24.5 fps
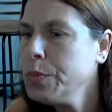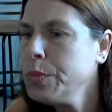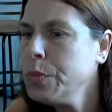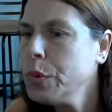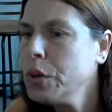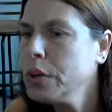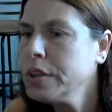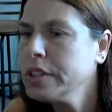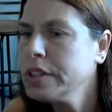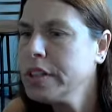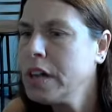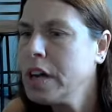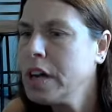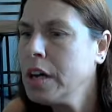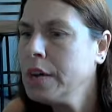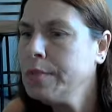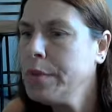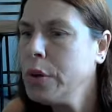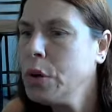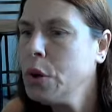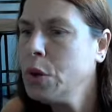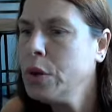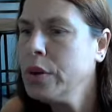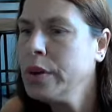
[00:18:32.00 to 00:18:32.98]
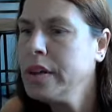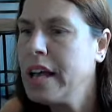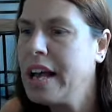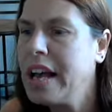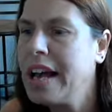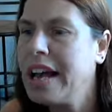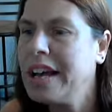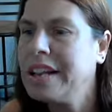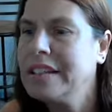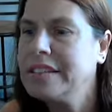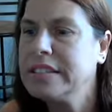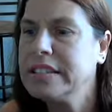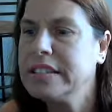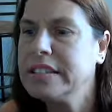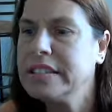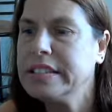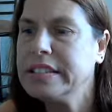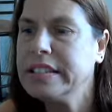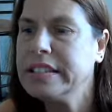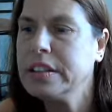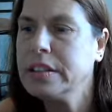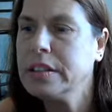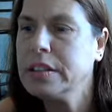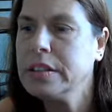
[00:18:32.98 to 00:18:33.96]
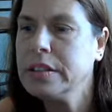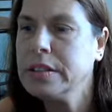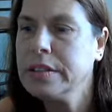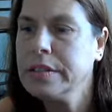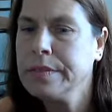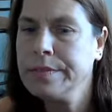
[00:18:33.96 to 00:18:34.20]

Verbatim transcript: Lord. Don Moen as the deer.